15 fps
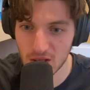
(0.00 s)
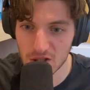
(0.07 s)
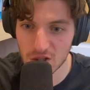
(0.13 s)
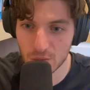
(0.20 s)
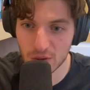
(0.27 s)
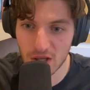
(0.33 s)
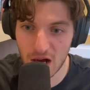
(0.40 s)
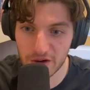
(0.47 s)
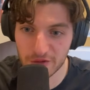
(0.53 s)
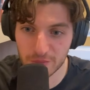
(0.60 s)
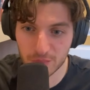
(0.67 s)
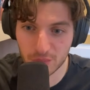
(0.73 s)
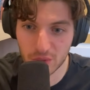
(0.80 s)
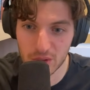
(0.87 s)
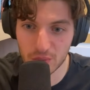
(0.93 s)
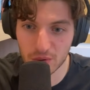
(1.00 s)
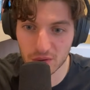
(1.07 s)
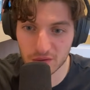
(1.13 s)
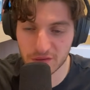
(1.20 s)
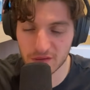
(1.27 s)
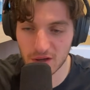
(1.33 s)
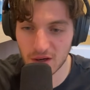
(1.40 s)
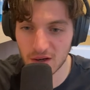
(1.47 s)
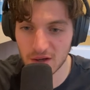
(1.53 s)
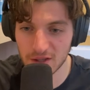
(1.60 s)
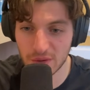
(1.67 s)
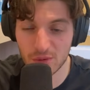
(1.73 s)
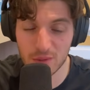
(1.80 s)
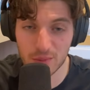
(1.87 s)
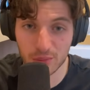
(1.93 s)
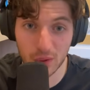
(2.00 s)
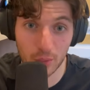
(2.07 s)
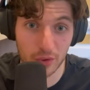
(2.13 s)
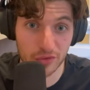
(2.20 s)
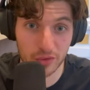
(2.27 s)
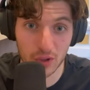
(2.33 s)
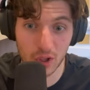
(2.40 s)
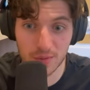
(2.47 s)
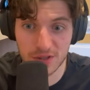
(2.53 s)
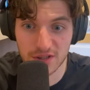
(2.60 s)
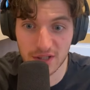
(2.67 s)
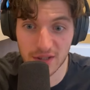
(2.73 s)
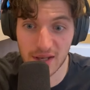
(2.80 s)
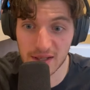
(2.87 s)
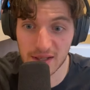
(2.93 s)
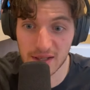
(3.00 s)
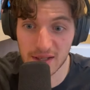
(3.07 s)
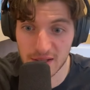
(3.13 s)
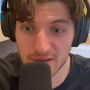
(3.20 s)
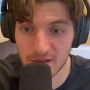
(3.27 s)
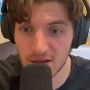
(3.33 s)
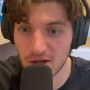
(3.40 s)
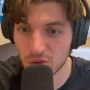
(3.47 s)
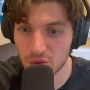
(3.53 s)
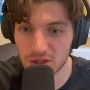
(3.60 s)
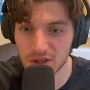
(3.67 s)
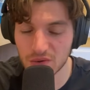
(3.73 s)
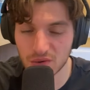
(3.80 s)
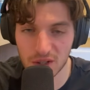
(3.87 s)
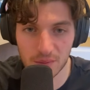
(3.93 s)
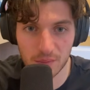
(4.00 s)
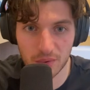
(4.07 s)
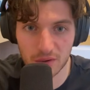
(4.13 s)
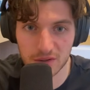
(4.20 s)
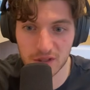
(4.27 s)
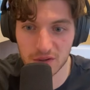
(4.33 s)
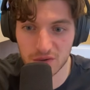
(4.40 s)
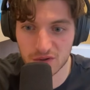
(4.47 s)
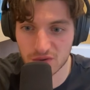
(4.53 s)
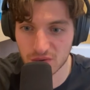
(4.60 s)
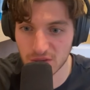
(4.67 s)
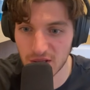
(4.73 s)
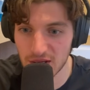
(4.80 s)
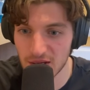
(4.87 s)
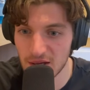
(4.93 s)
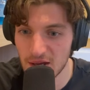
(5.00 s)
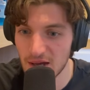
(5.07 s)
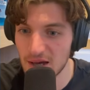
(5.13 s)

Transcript: You will have pre-built, they will be pre-built for Obsidian and Eden, ready to import and use today.